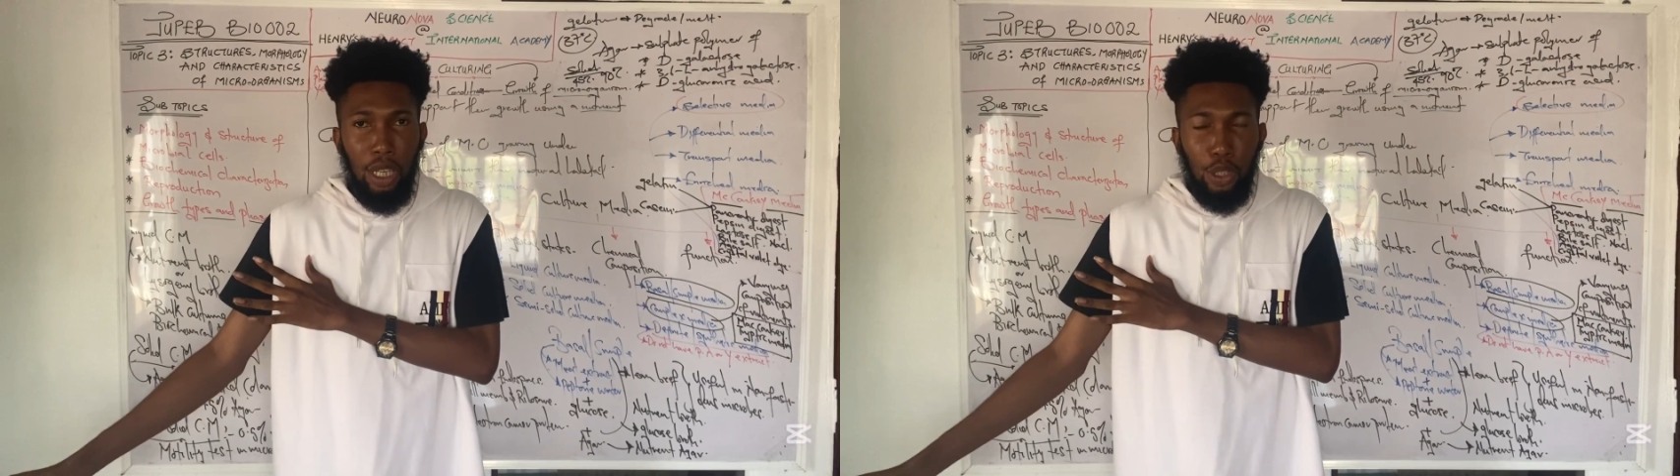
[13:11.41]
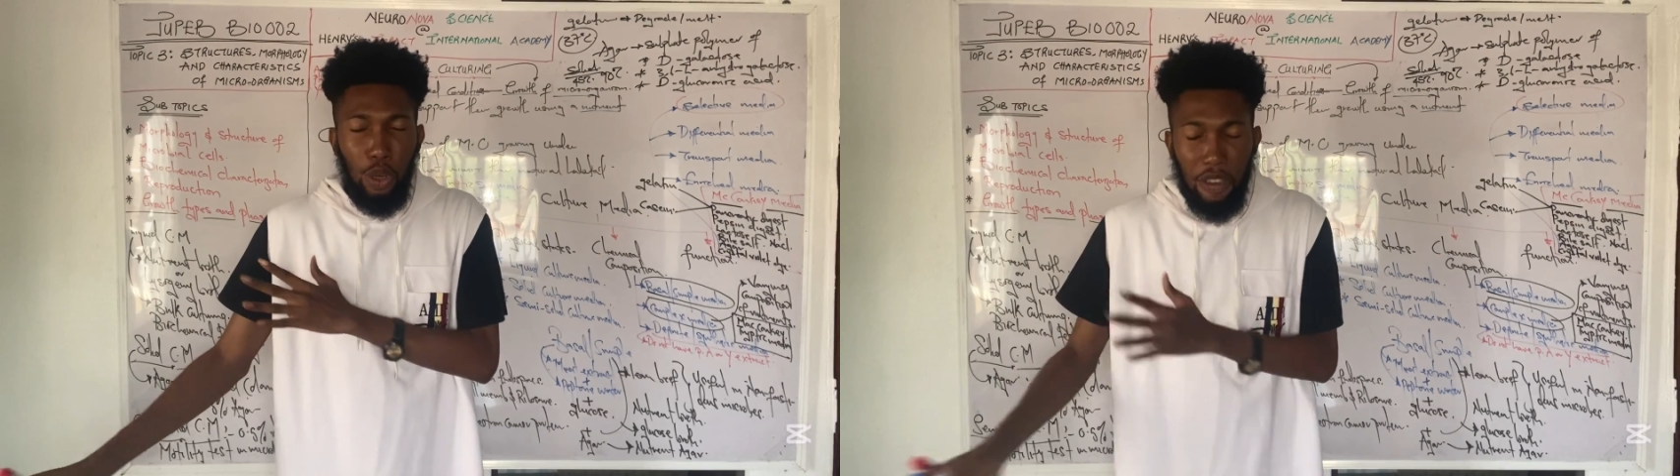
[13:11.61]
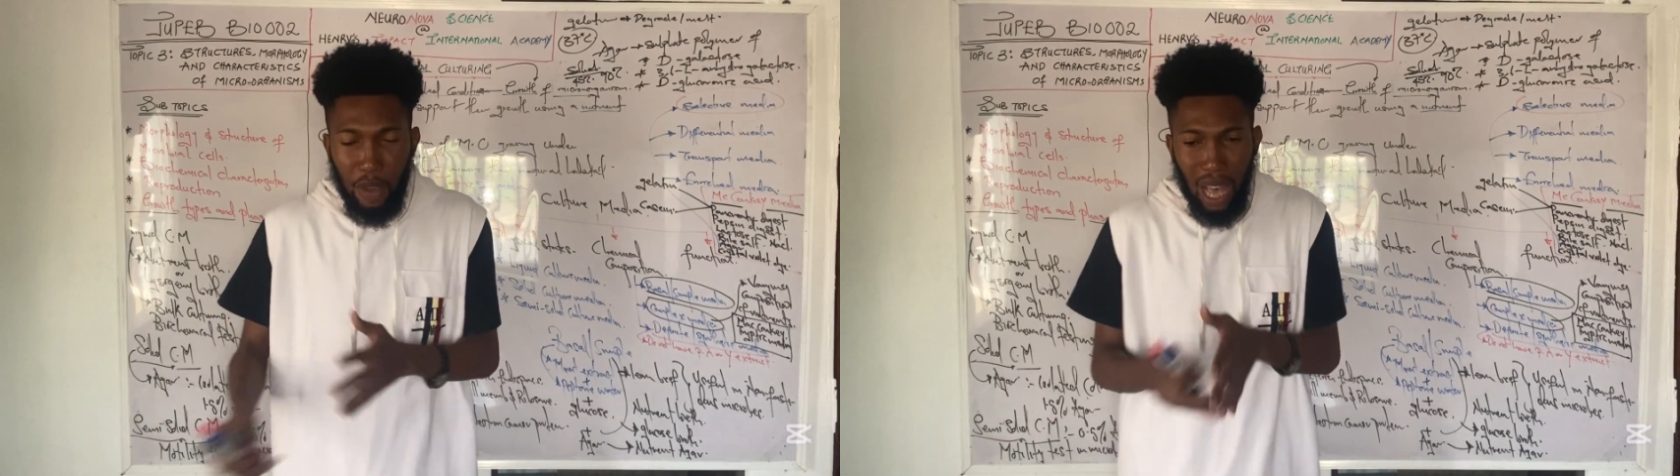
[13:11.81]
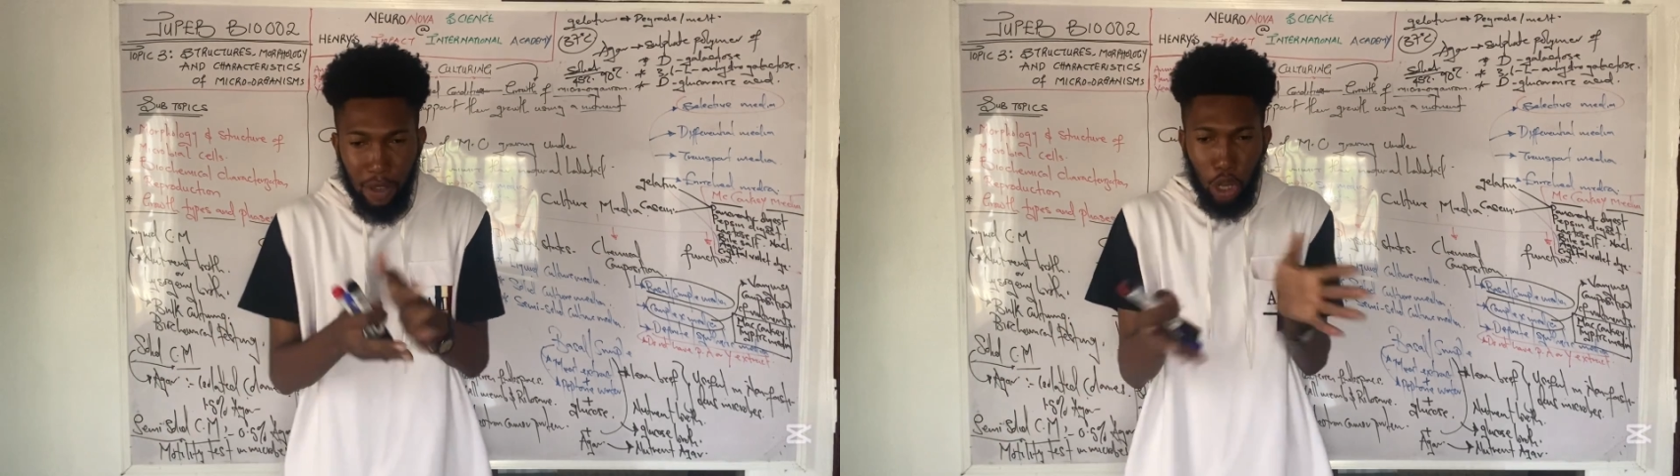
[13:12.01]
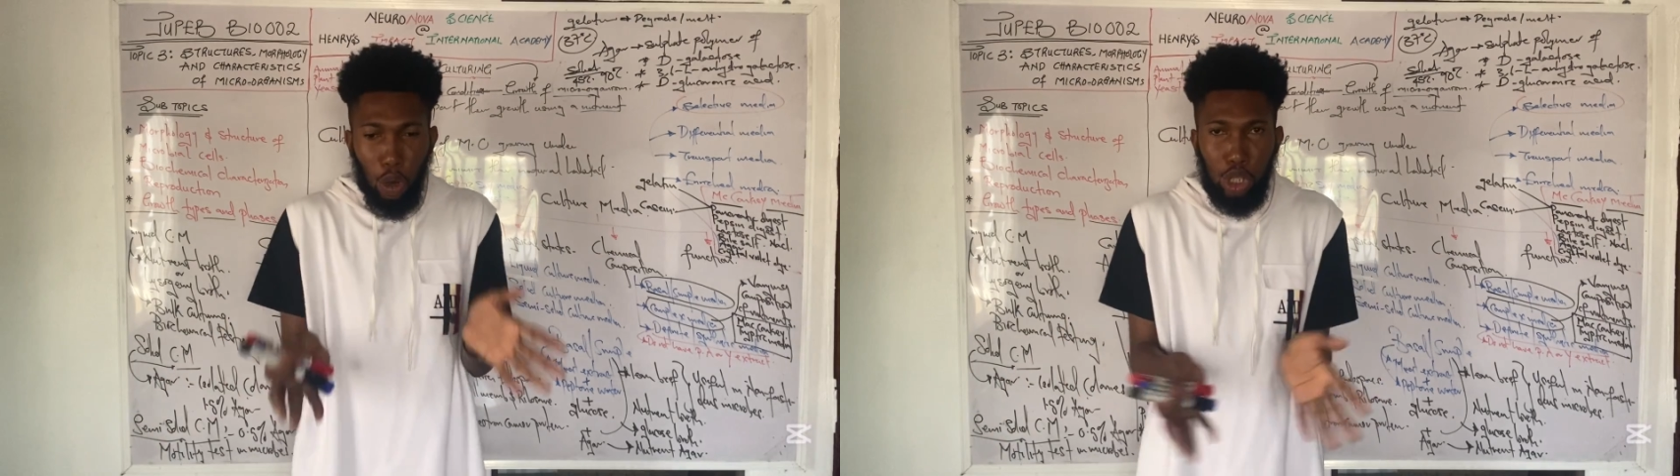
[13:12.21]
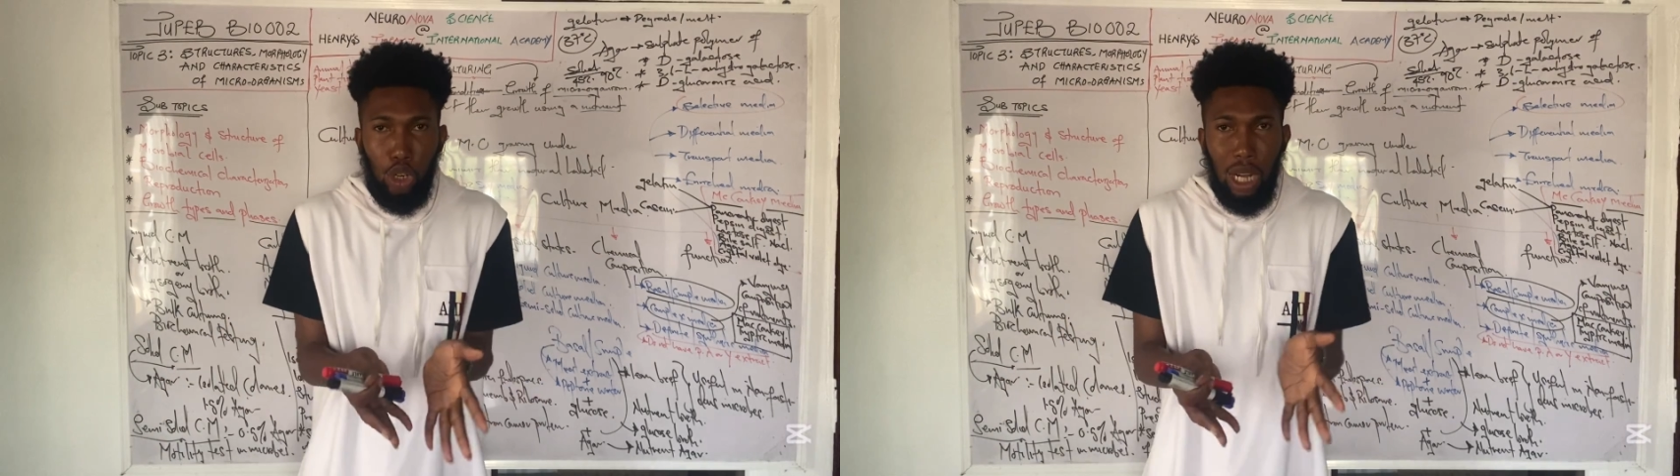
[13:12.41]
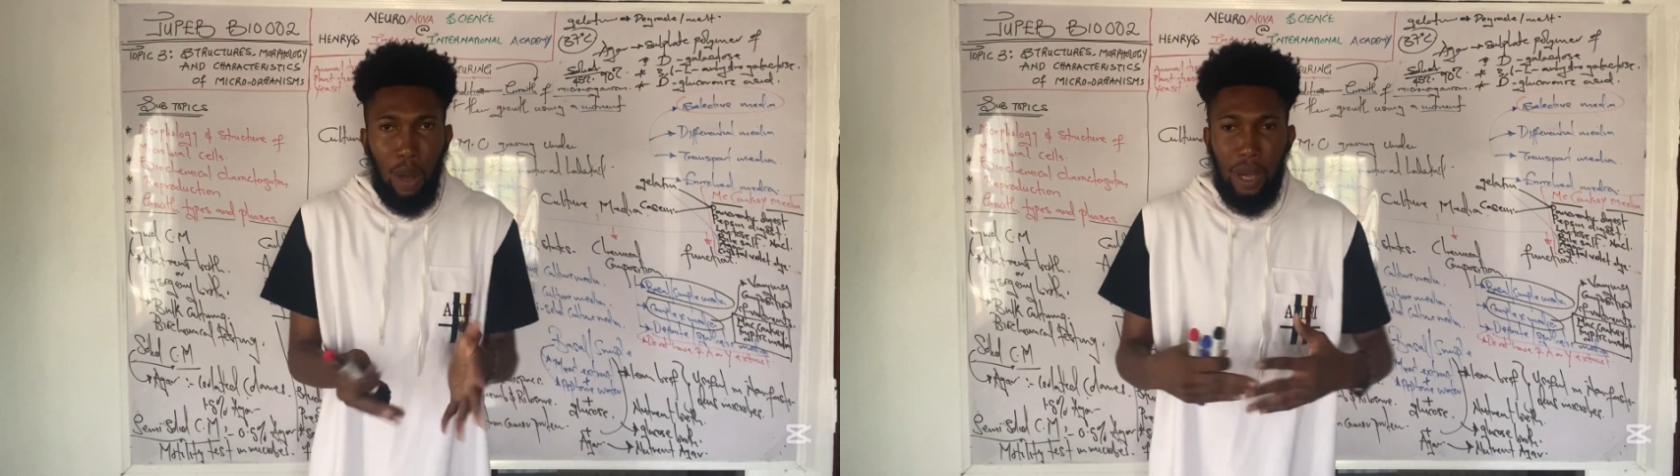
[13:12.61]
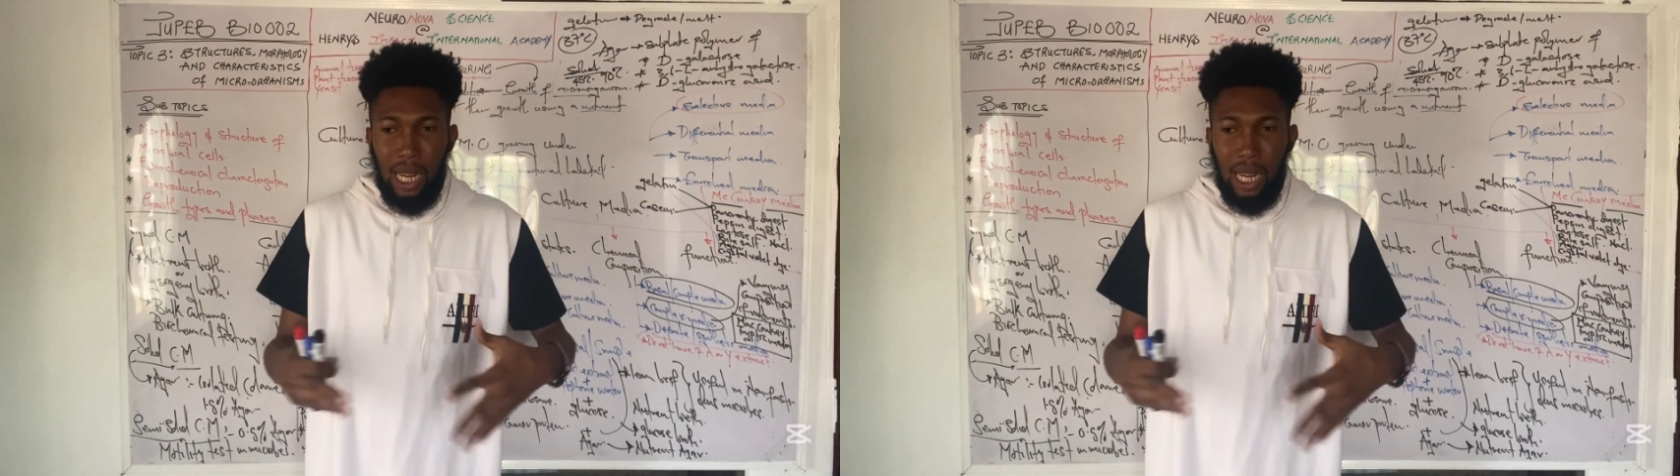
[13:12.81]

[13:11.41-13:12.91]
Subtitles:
So if you have a culture now where